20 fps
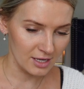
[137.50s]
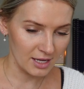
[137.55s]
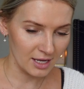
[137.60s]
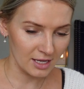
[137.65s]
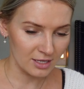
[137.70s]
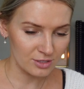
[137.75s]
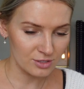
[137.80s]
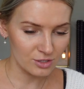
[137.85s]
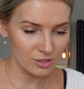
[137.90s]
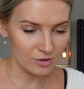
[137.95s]

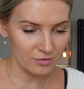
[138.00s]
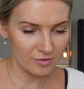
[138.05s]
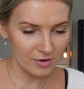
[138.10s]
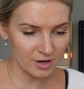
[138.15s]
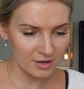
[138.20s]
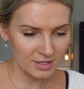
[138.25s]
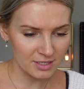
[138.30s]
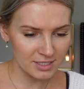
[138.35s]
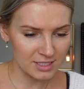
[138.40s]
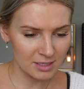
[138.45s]
And so
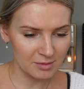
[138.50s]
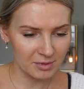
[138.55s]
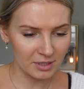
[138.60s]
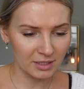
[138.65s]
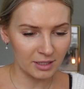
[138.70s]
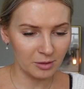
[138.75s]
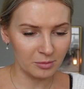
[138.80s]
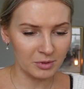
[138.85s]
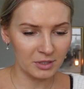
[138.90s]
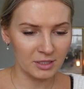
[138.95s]
far they seem like
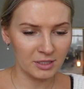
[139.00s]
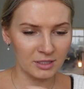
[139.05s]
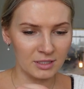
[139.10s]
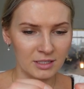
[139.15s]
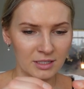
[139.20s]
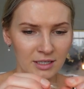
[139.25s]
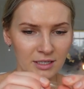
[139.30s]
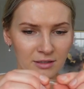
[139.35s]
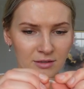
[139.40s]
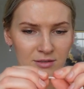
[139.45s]
they'll be good
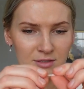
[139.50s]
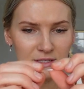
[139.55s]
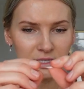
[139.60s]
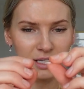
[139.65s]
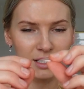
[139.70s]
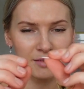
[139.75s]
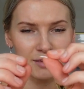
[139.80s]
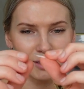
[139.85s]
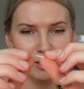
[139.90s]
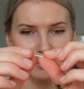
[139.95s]
nails. They
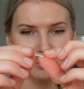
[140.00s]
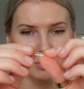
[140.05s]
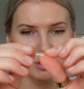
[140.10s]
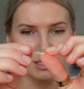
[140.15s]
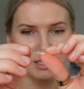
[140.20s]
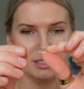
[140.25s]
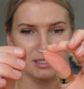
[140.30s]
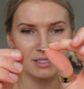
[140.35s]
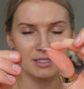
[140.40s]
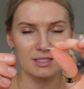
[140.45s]
have like a
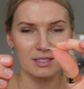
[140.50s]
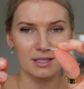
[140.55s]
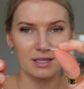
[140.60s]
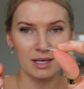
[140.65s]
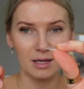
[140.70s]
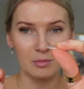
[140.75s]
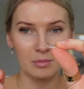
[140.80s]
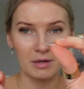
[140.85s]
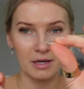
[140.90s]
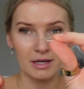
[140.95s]
pretty decent
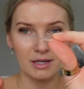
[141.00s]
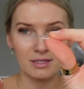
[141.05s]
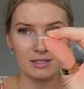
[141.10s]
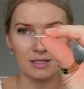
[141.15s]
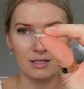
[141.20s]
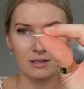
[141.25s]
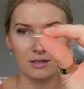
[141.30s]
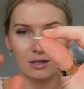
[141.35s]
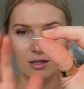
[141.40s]
apex and